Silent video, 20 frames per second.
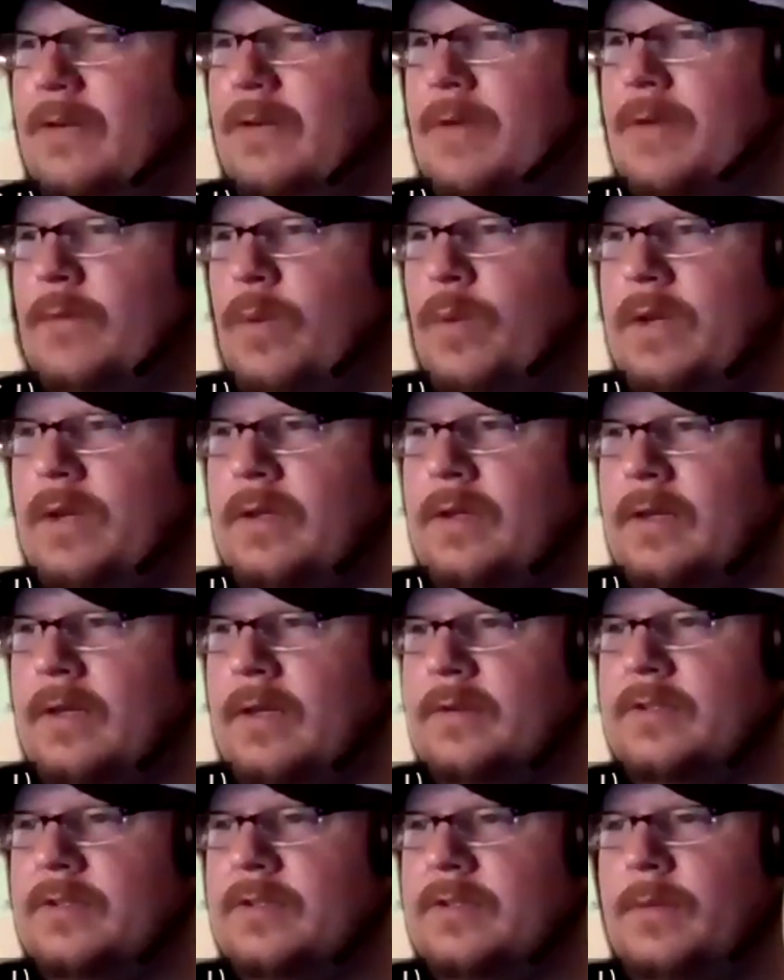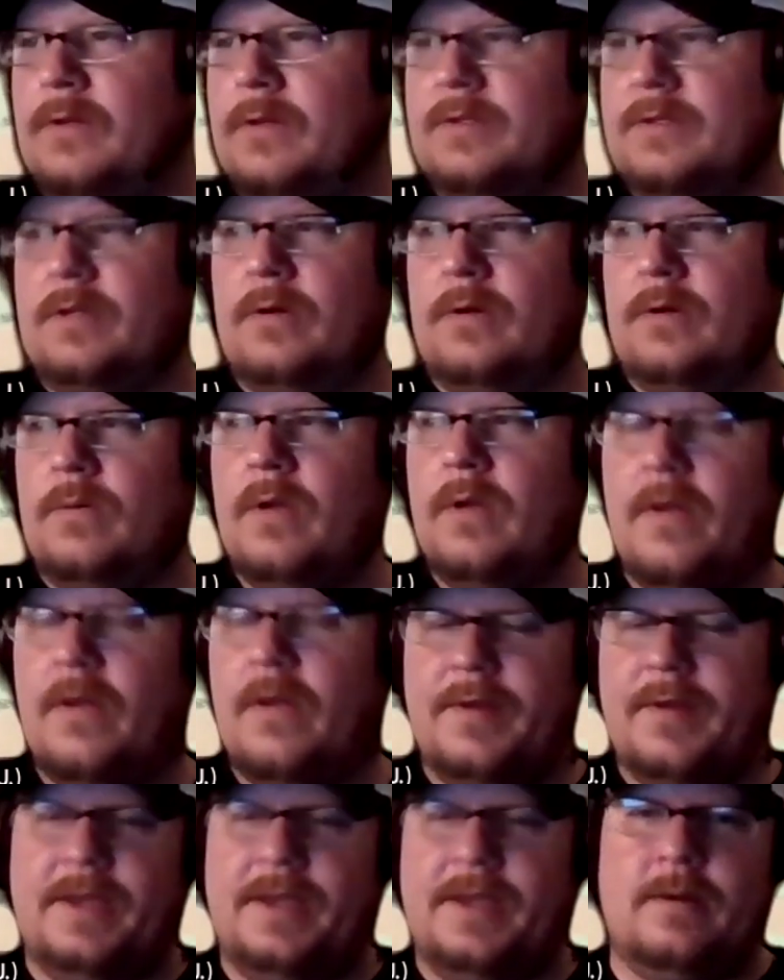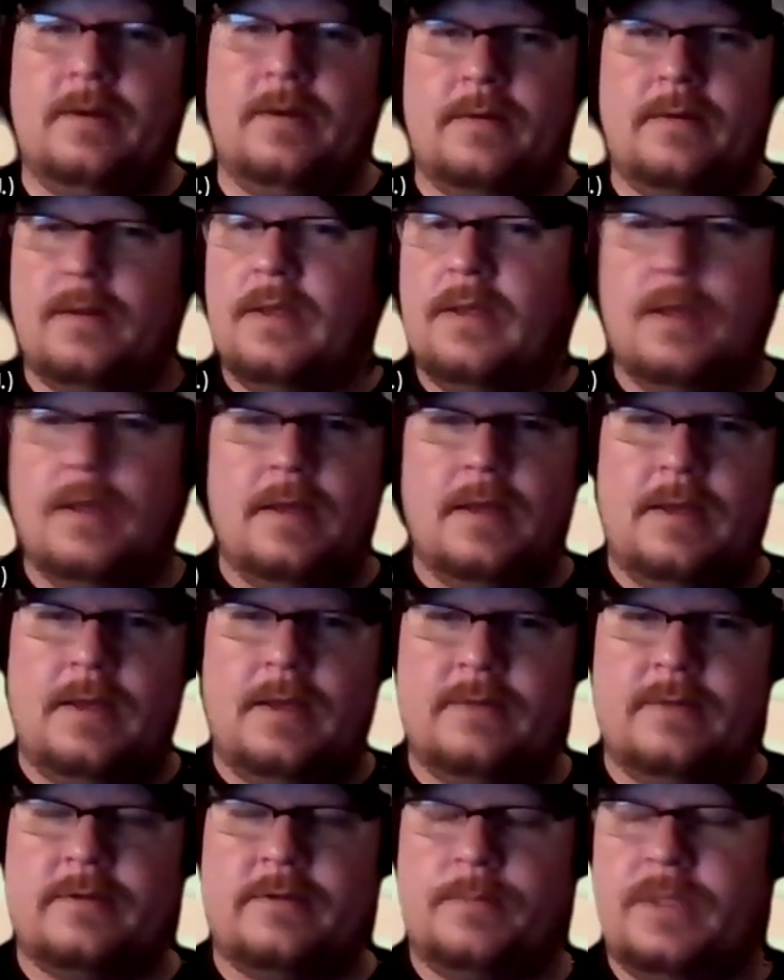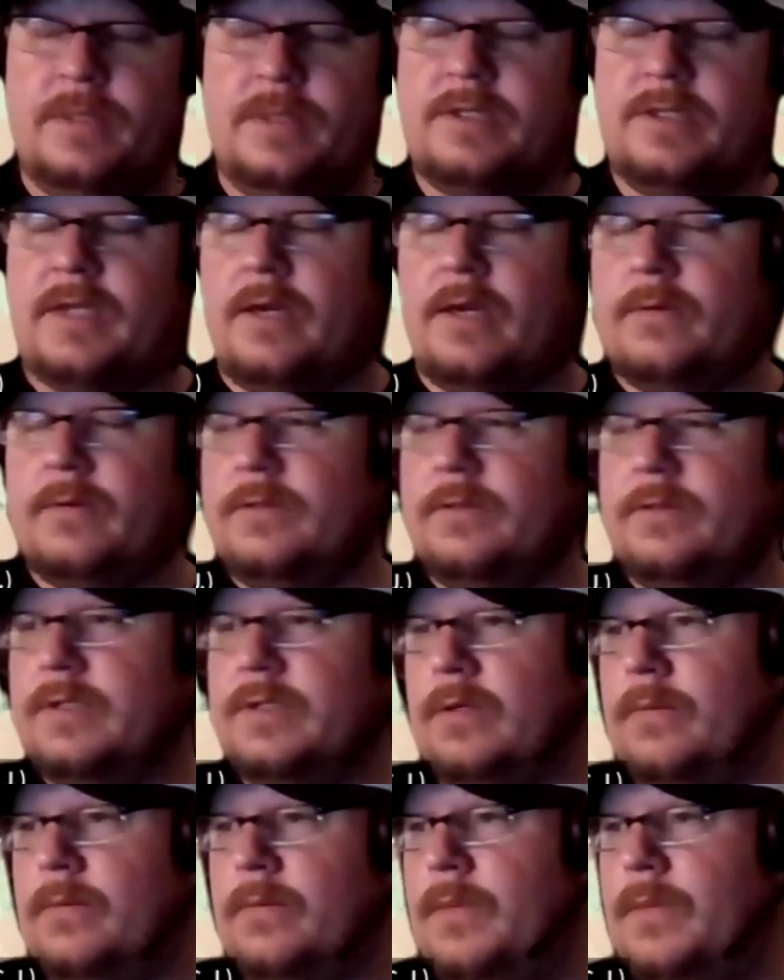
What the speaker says: a win yet, and some of those I know he didn't. He's on pitch count, so